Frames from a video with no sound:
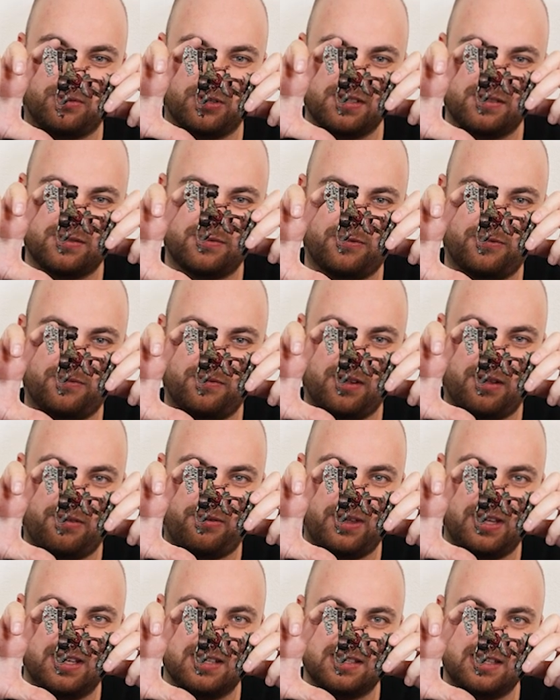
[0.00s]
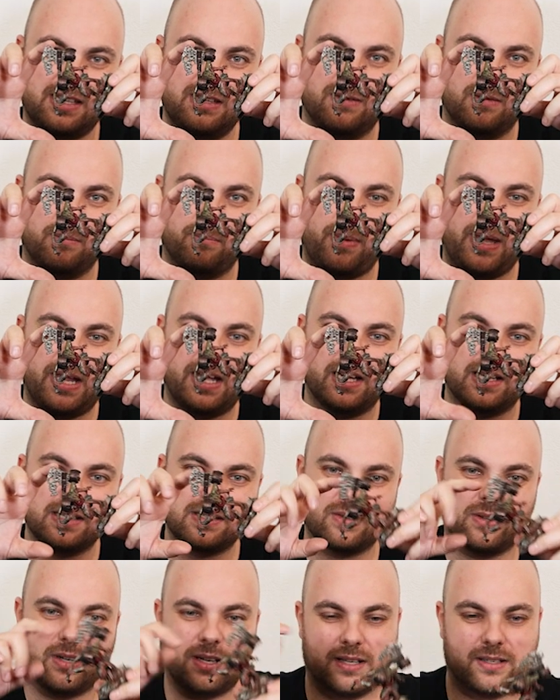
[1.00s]
one I think is even bigger,
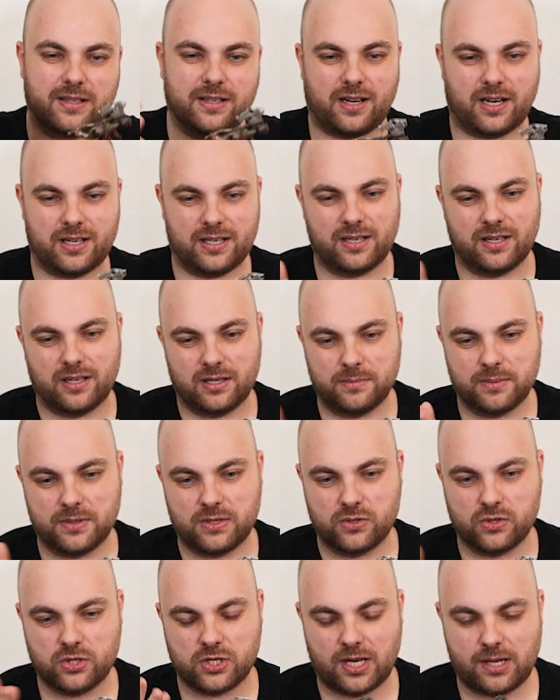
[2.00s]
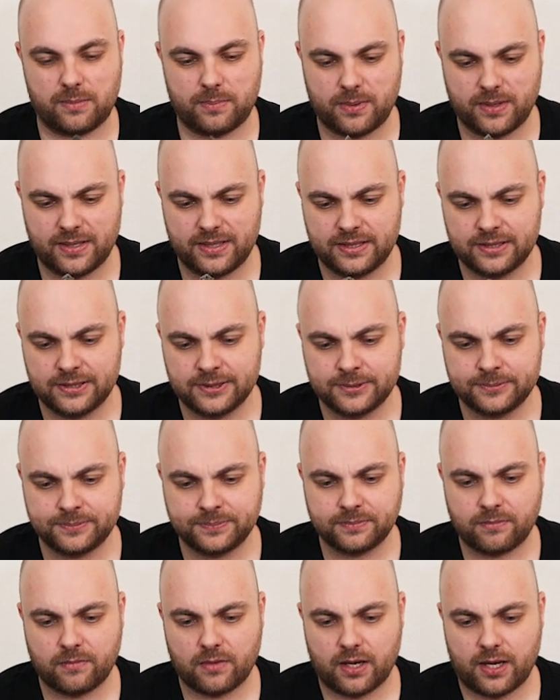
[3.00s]
so I cut it a little bit to shape.
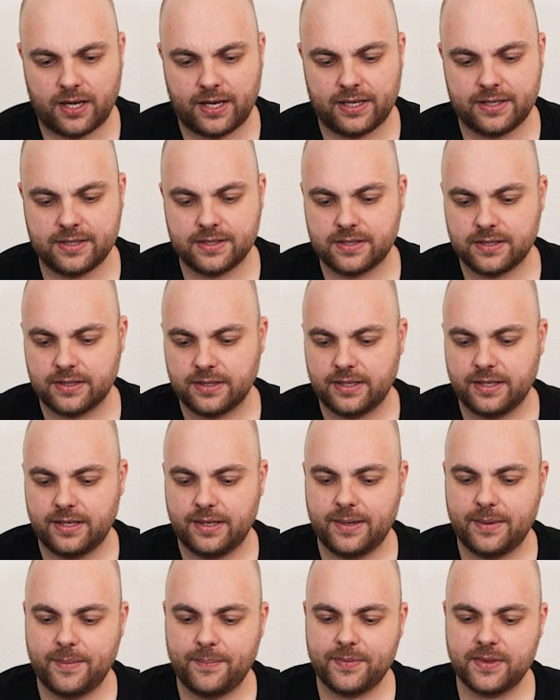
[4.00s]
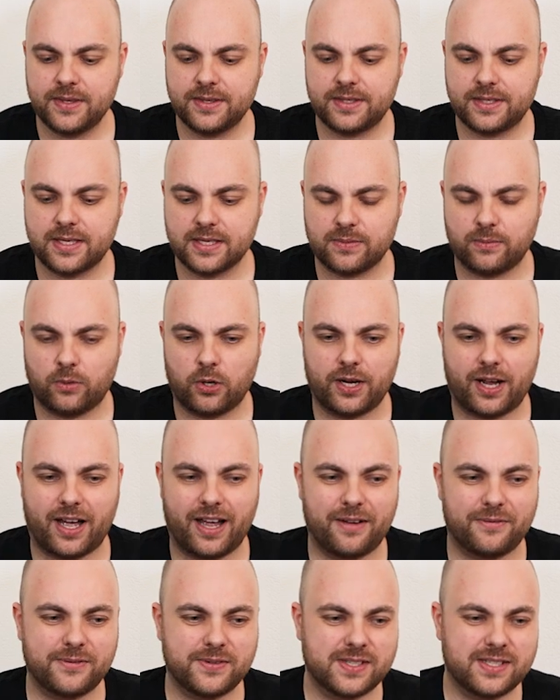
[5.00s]
And this one
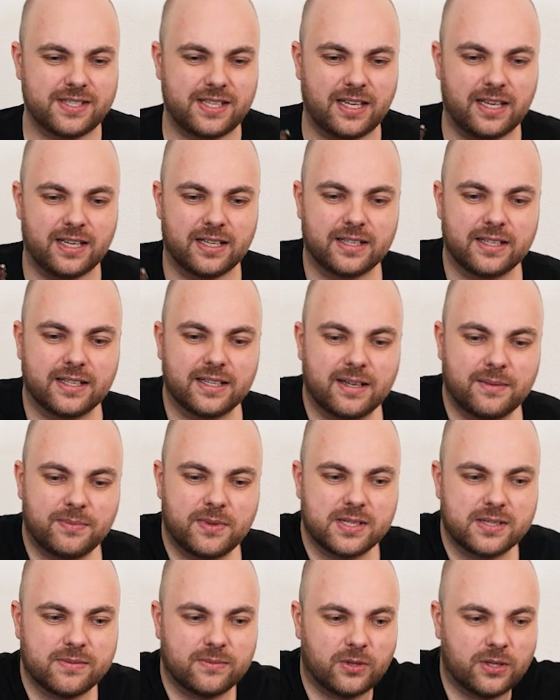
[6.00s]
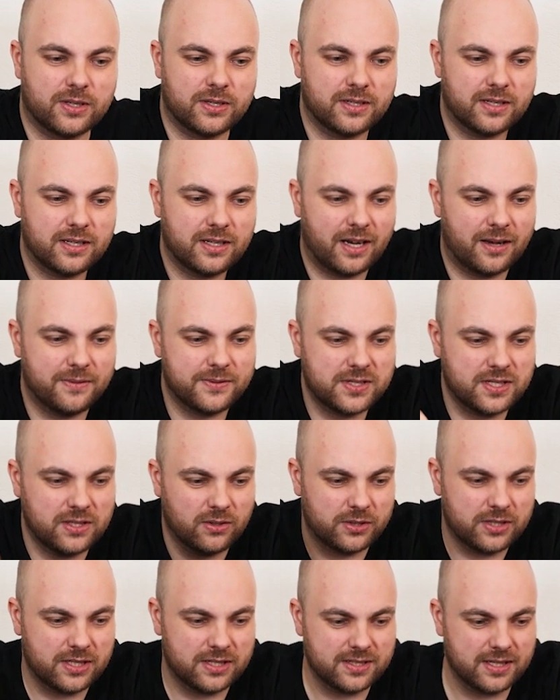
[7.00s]
I've seen on
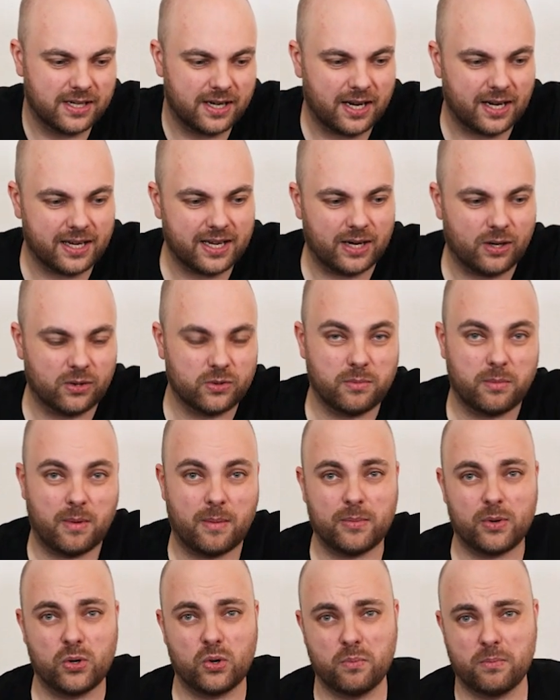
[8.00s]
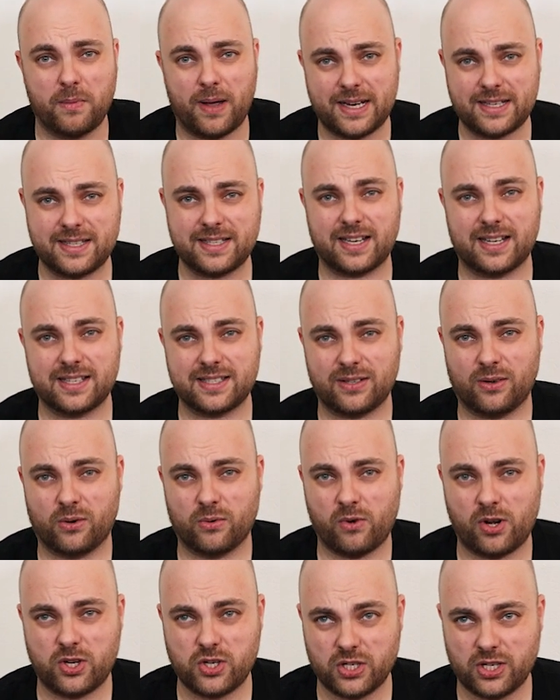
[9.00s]
the internet. I cannot remember who made that
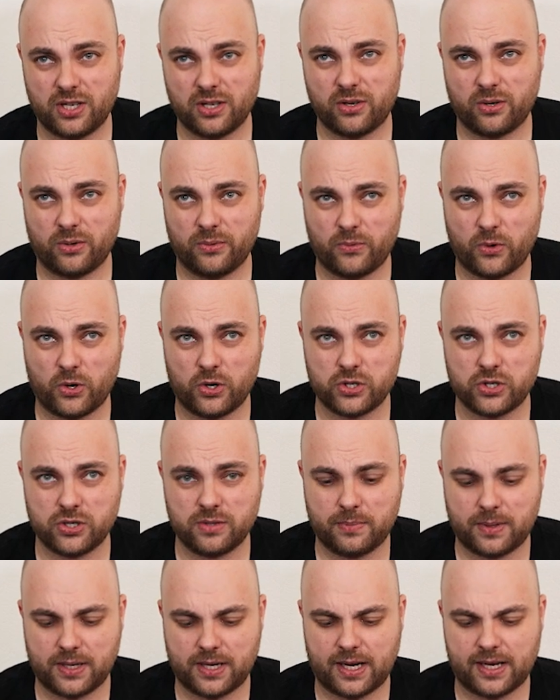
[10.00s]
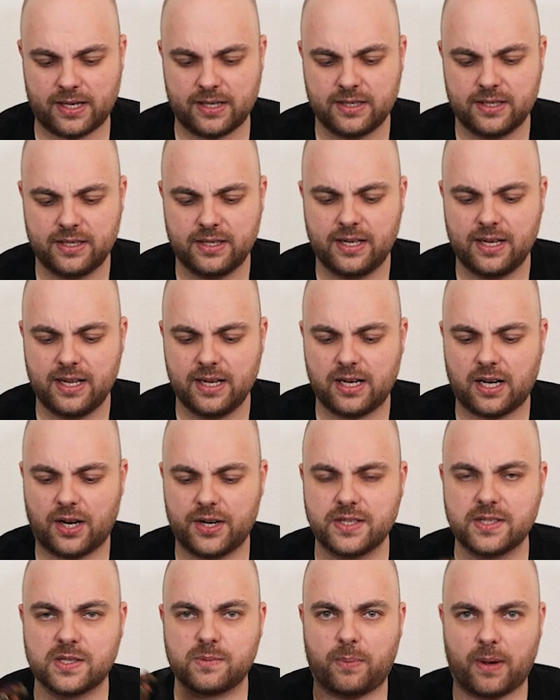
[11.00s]
original conversion, but I got
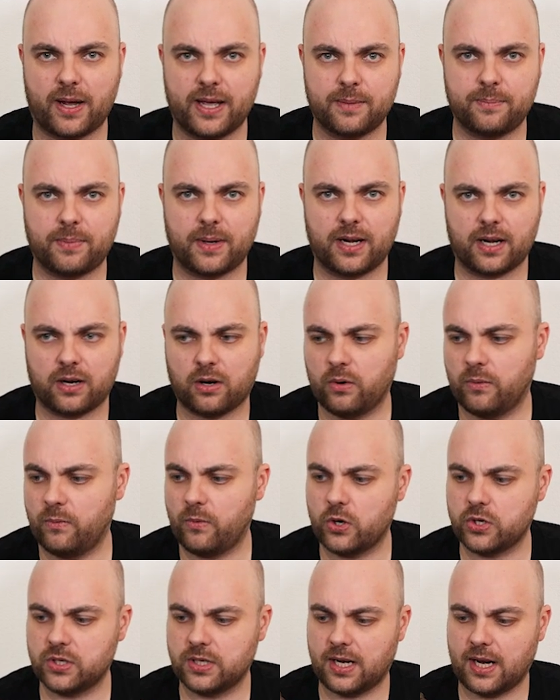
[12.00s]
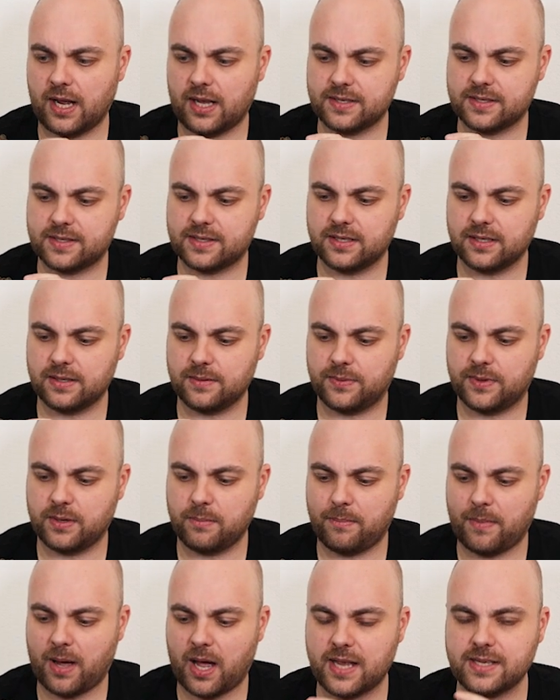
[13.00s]
inspired by that conversion that has the
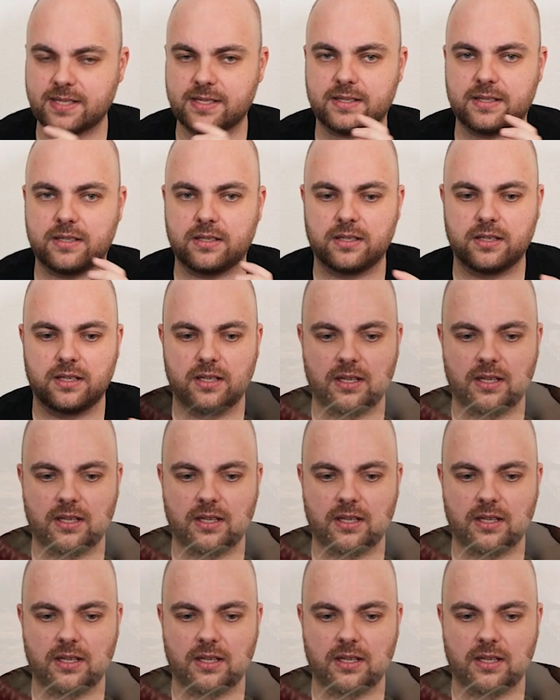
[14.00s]
mask